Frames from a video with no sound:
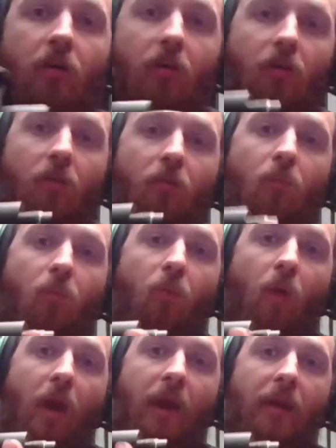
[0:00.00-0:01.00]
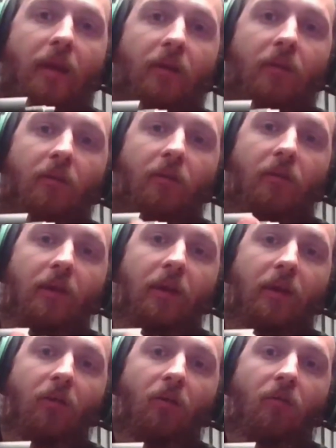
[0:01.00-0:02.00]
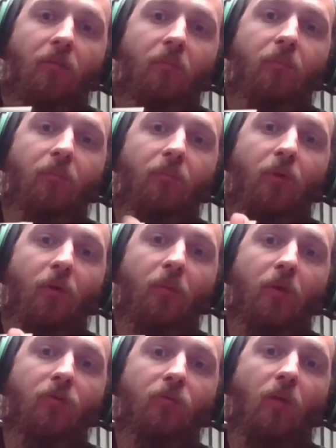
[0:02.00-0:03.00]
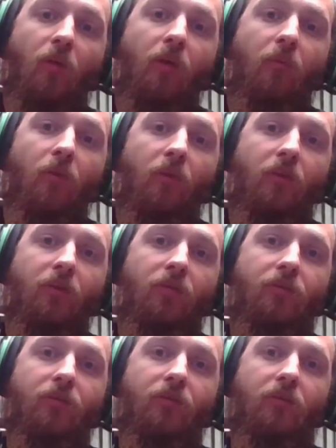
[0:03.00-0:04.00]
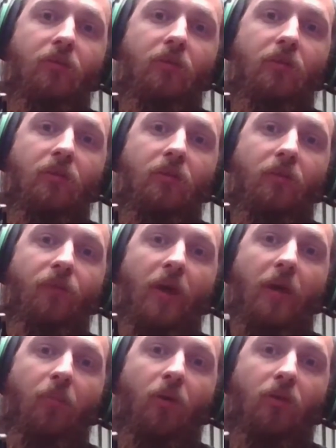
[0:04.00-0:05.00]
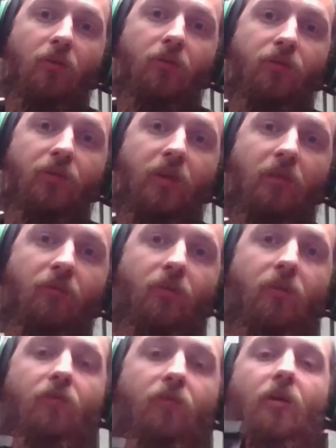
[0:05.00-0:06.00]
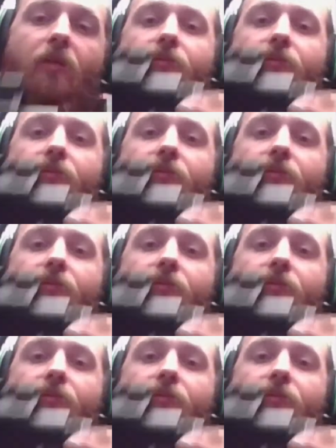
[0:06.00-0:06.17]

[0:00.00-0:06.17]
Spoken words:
right here, pretty much right where the fat part goes skinny for the threads.